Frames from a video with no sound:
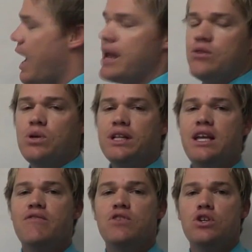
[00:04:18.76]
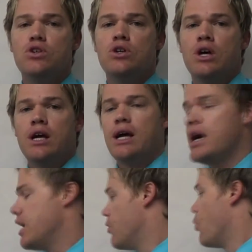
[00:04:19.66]
and it will give you
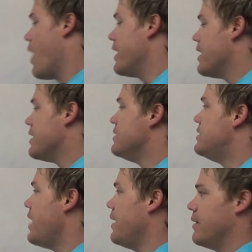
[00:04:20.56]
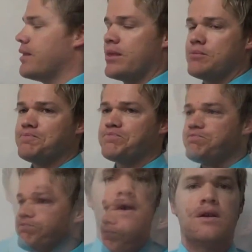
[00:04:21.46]
1/10.
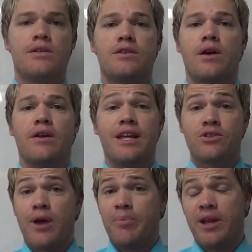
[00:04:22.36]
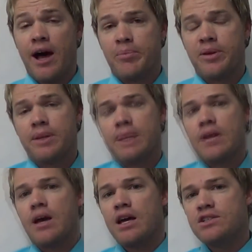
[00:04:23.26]
So let's wrap it up.
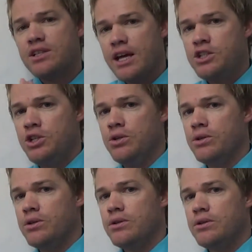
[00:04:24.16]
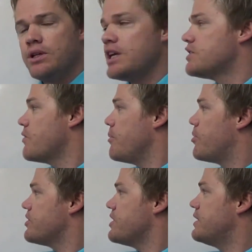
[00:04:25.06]
A statue is a
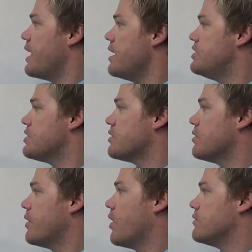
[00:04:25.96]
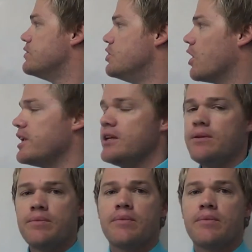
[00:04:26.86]
representation of Johnny.